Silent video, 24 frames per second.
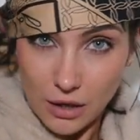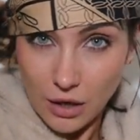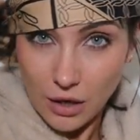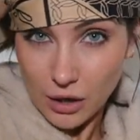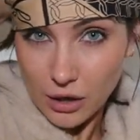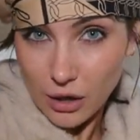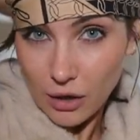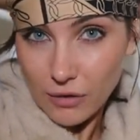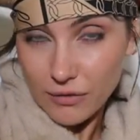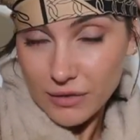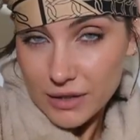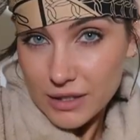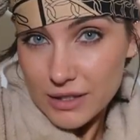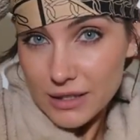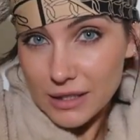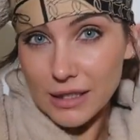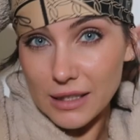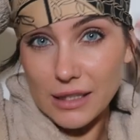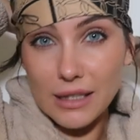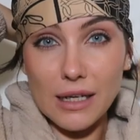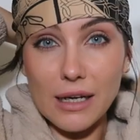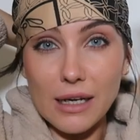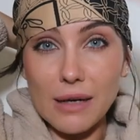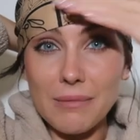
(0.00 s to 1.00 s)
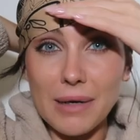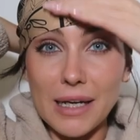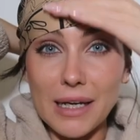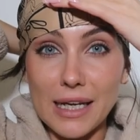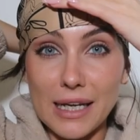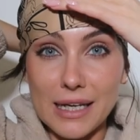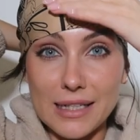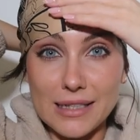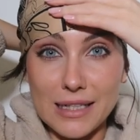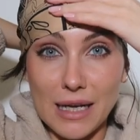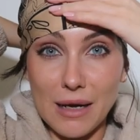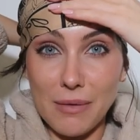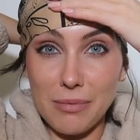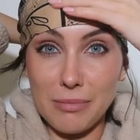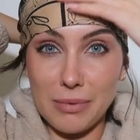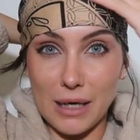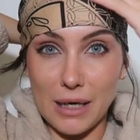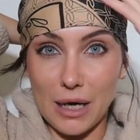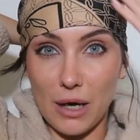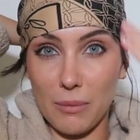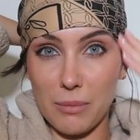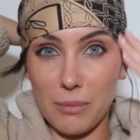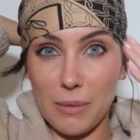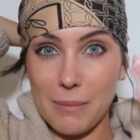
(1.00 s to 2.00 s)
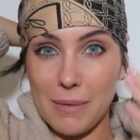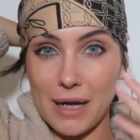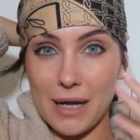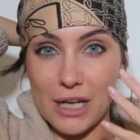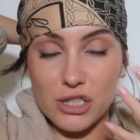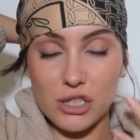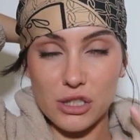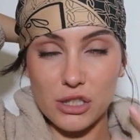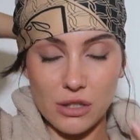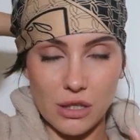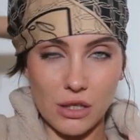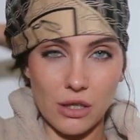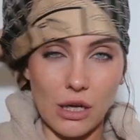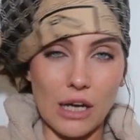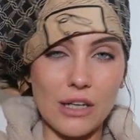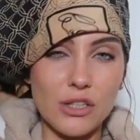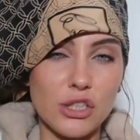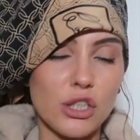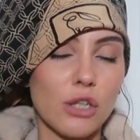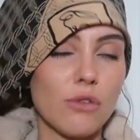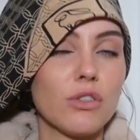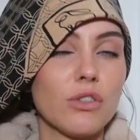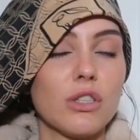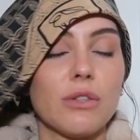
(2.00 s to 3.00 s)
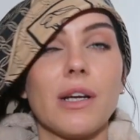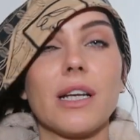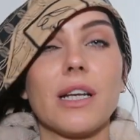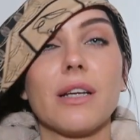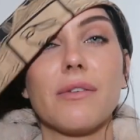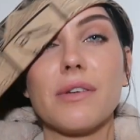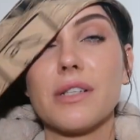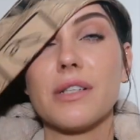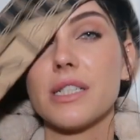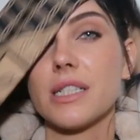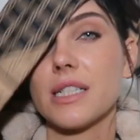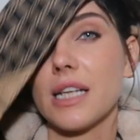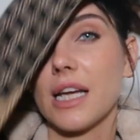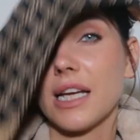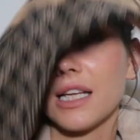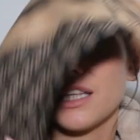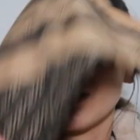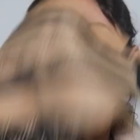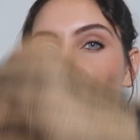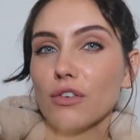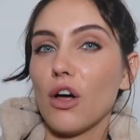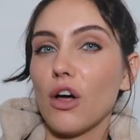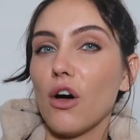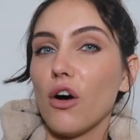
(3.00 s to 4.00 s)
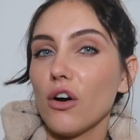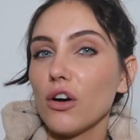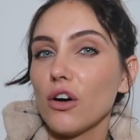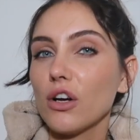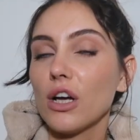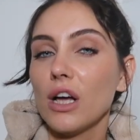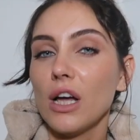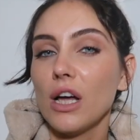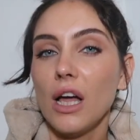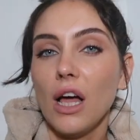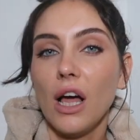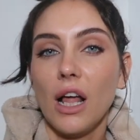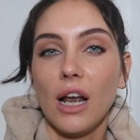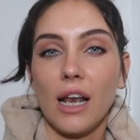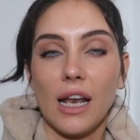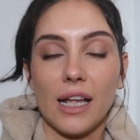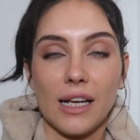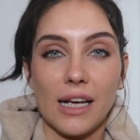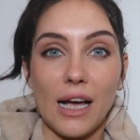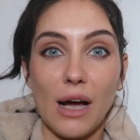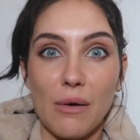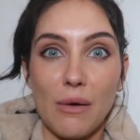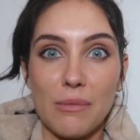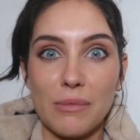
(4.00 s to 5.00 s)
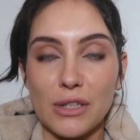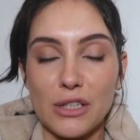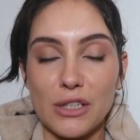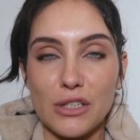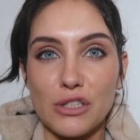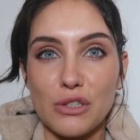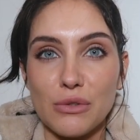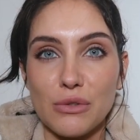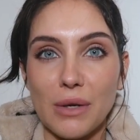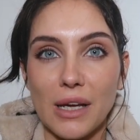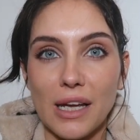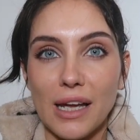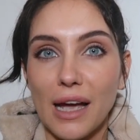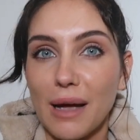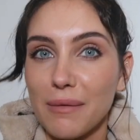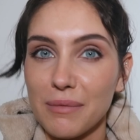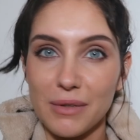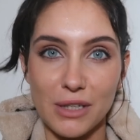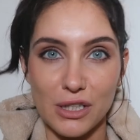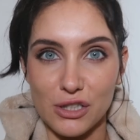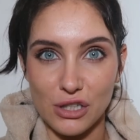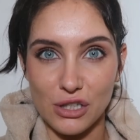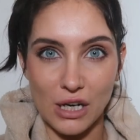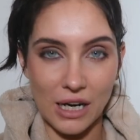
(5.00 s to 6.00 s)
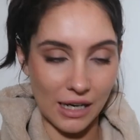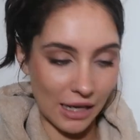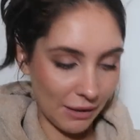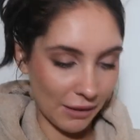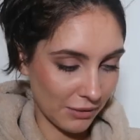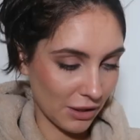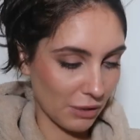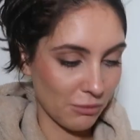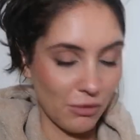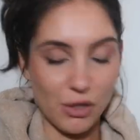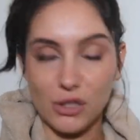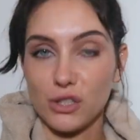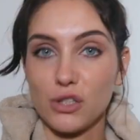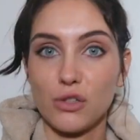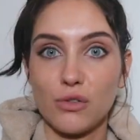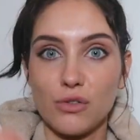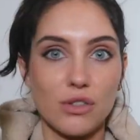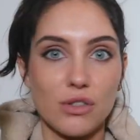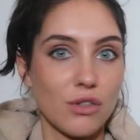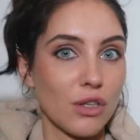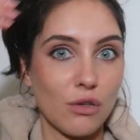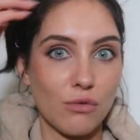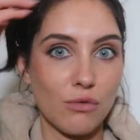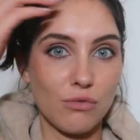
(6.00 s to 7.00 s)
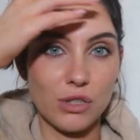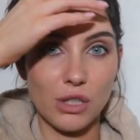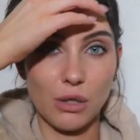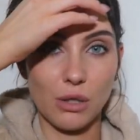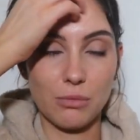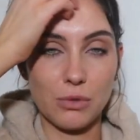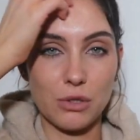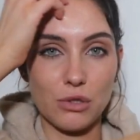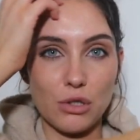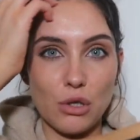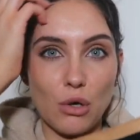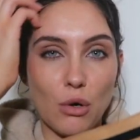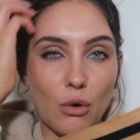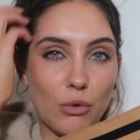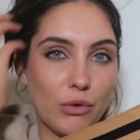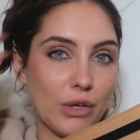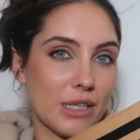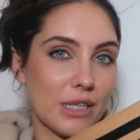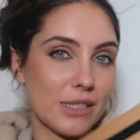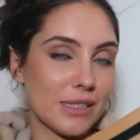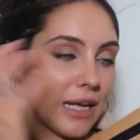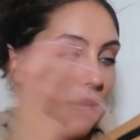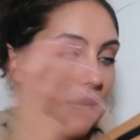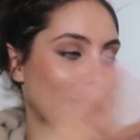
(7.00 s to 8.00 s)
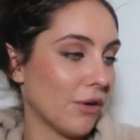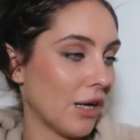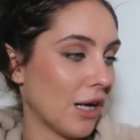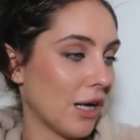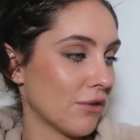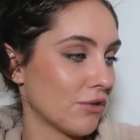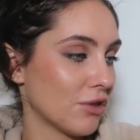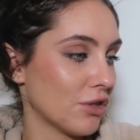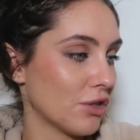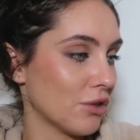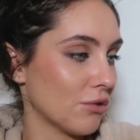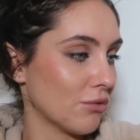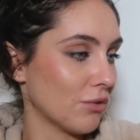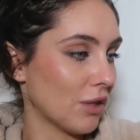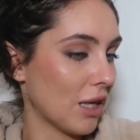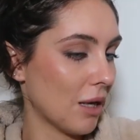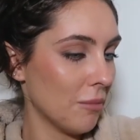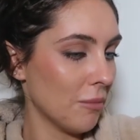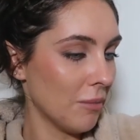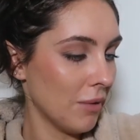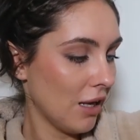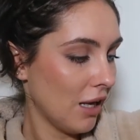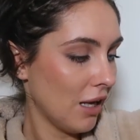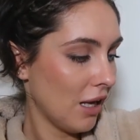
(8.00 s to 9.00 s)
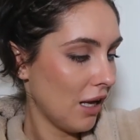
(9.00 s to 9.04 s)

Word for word: like obviously my hair's up now but imagine i showed you anyway didn't i in the vlog like how i'm gonna do it i'm gonna try i'm gonna watch loads of youtube tutorials now on how to do them